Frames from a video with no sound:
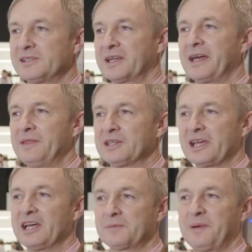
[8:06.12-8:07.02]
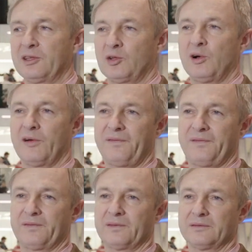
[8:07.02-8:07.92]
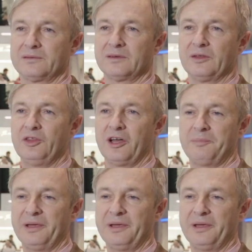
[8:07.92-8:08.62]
it's again this aspect of not